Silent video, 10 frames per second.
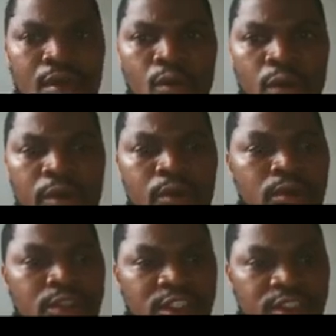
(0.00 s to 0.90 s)
will
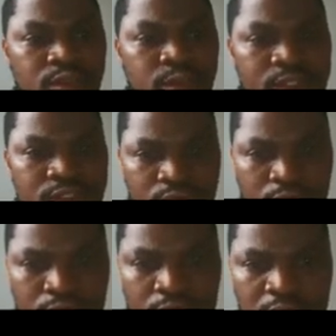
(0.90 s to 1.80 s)
continue doing
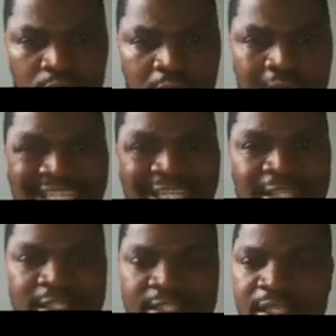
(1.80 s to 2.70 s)
so
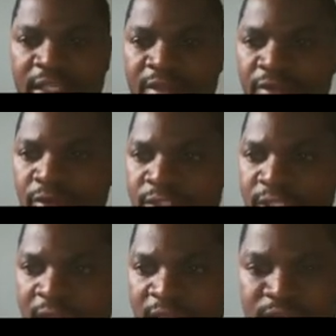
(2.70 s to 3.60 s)
unless a net force
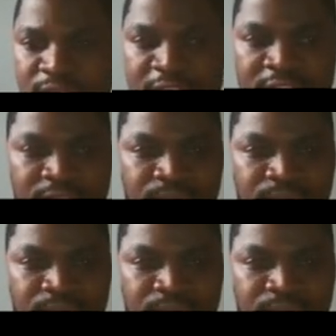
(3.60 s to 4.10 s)
acts on it.